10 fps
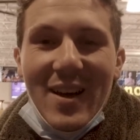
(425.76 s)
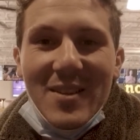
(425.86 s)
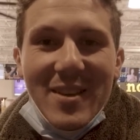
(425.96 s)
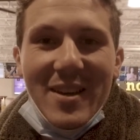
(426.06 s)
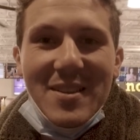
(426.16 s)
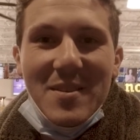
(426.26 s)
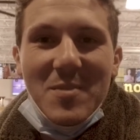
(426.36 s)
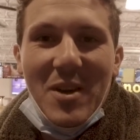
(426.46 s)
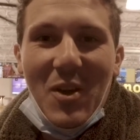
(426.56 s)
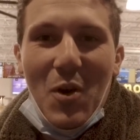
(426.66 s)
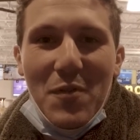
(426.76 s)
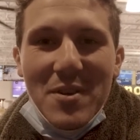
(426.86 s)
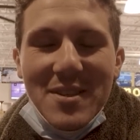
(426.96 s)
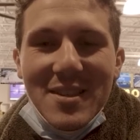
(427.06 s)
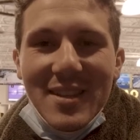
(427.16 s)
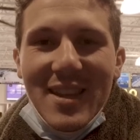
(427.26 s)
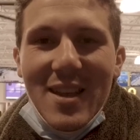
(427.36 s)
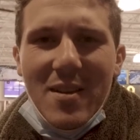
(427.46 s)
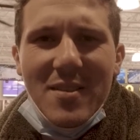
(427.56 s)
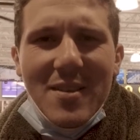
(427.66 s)
I was like, "Is my girlfriend still in
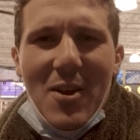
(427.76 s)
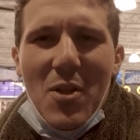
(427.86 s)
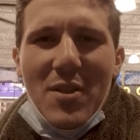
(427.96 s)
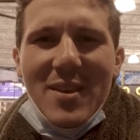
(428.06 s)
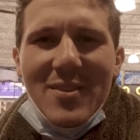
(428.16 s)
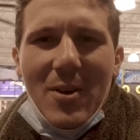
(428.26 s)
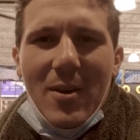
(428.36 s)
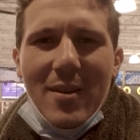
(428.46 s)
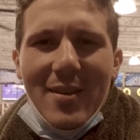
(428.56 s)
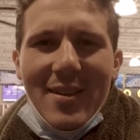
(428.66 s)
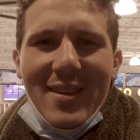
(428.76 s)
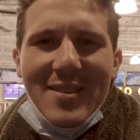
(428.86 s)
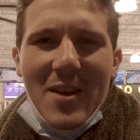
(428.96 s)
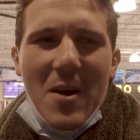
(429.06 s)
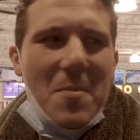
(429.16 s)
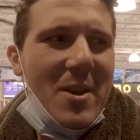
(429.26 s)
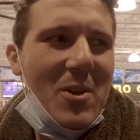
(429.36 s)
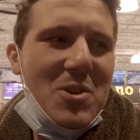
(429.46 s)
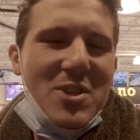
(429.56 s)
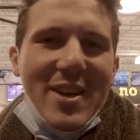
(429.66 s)
here?" And he said, "I don't think so." And I was like, "I better
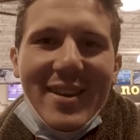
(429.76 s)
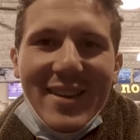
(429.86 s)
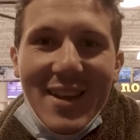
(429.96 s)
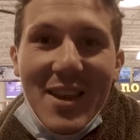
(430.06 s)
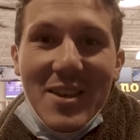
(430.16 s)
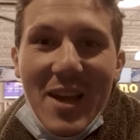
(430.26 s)
go check." And